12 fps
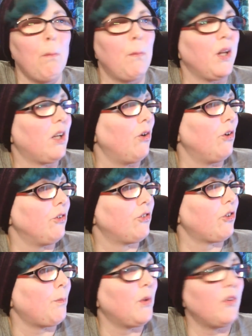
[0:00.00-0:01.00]
because
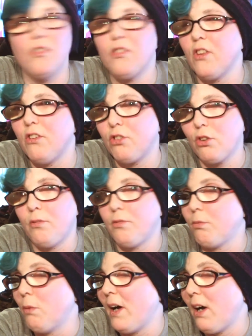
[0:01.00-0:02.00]
some of the
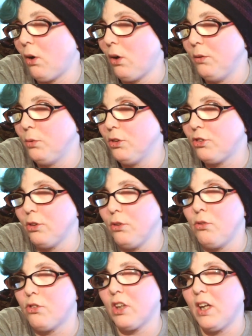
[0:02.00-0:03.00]
software I was
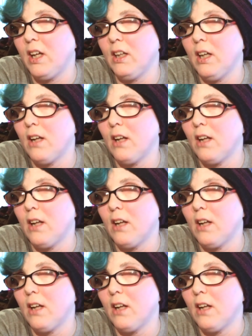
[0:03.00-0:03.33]
using